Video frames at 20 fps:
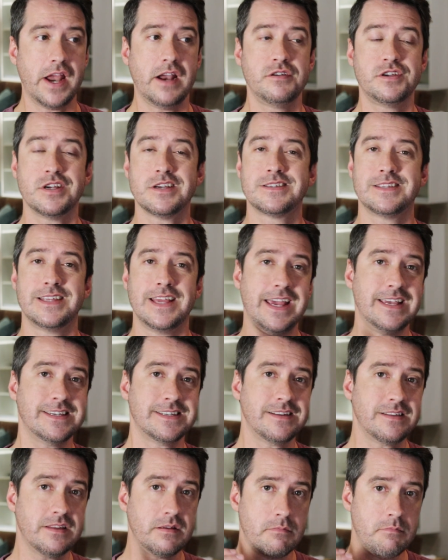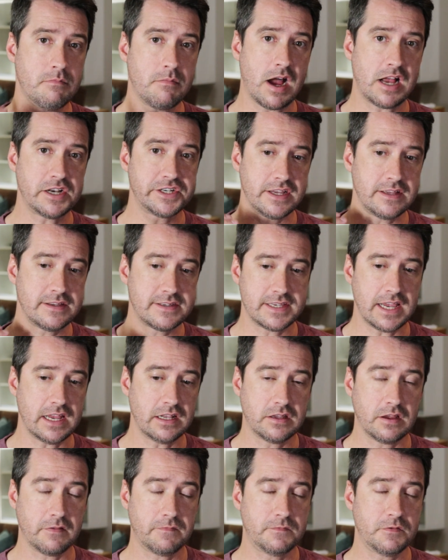there just isn't much
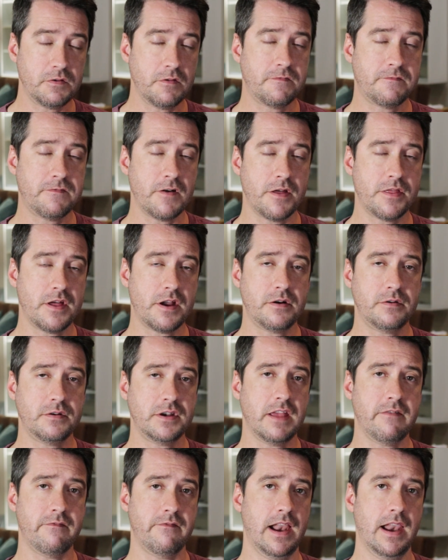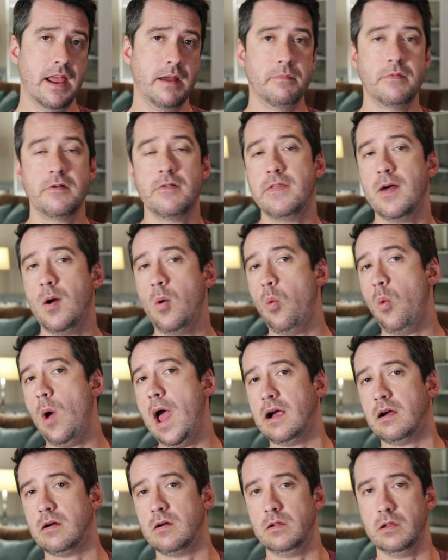incentive to further develop the
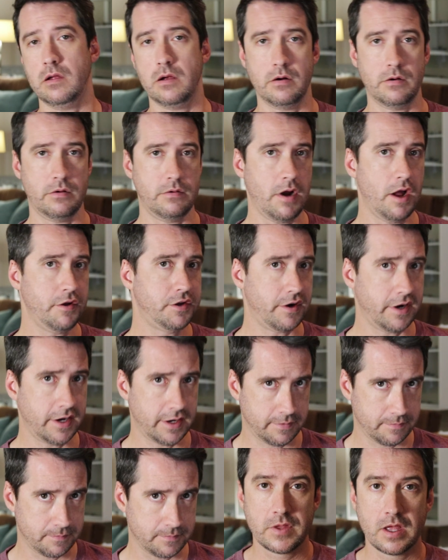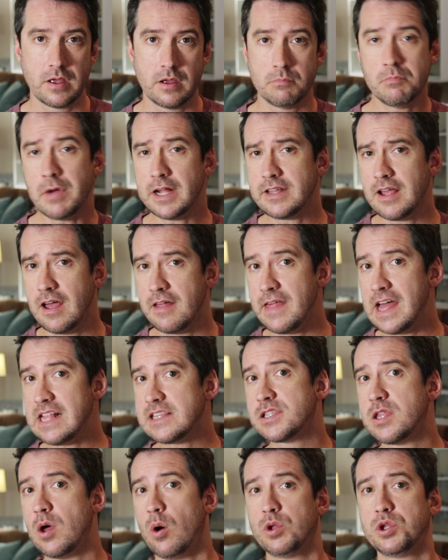Wankel rotary. But
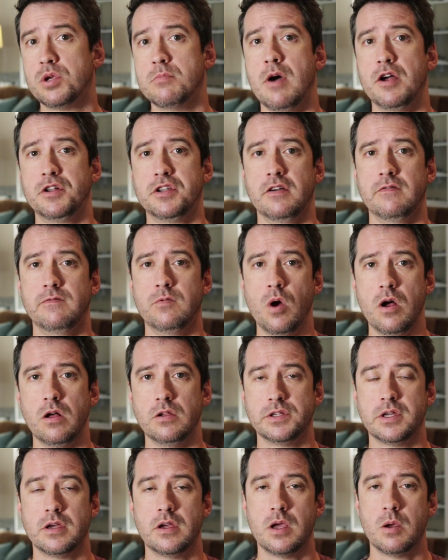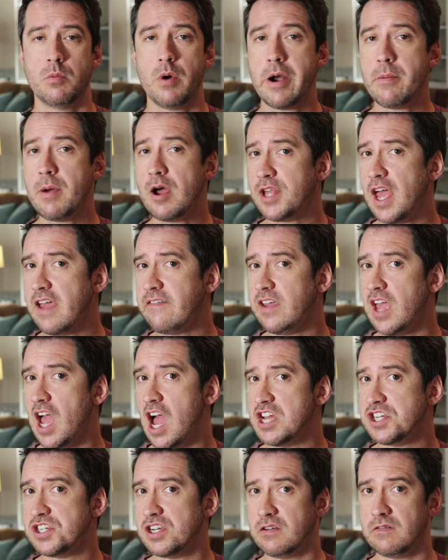that's the automotive world. What about
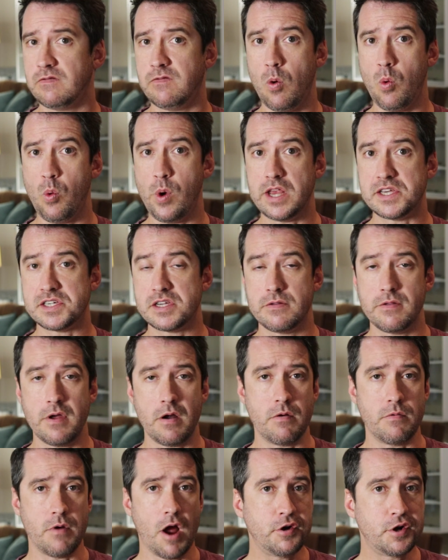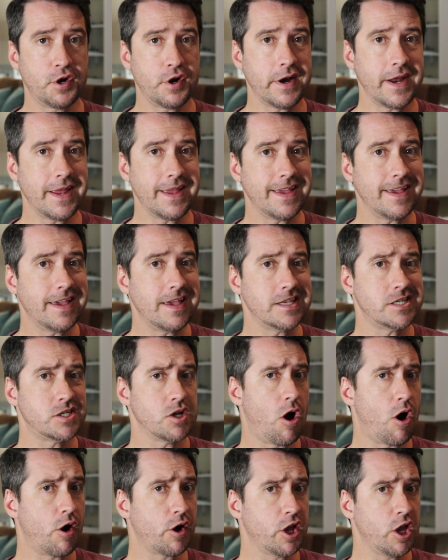aviation for which the rotary is
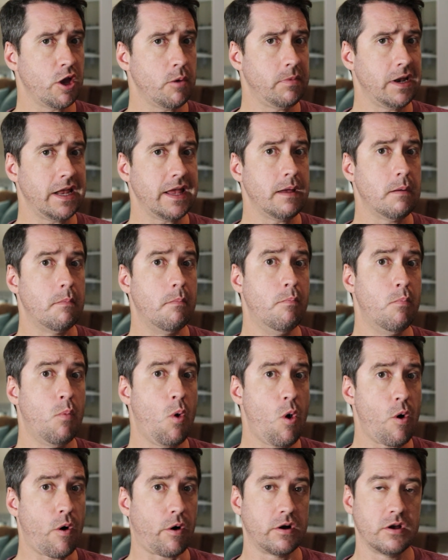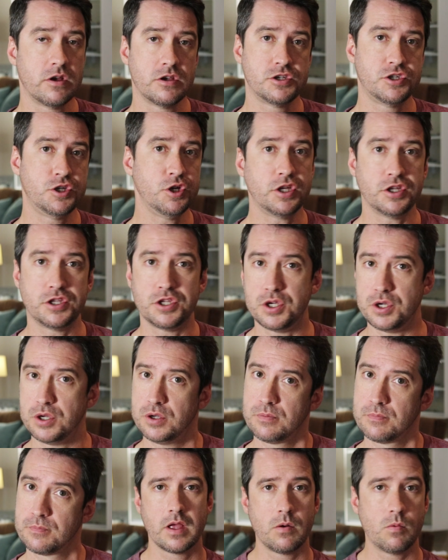arguably more suited
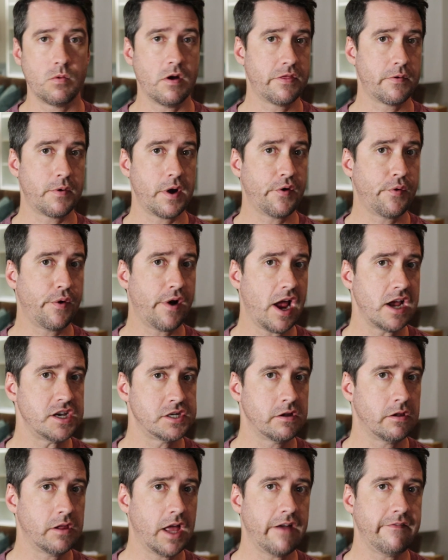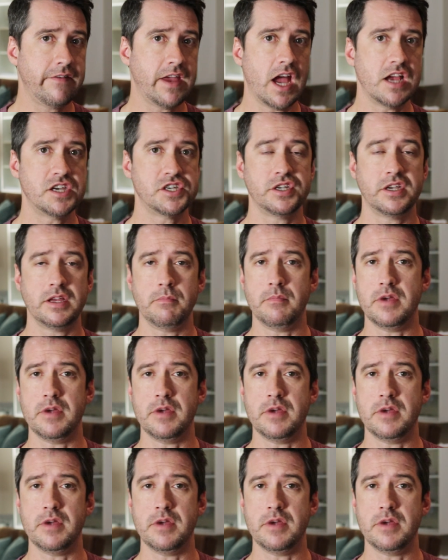to? With recreational aviation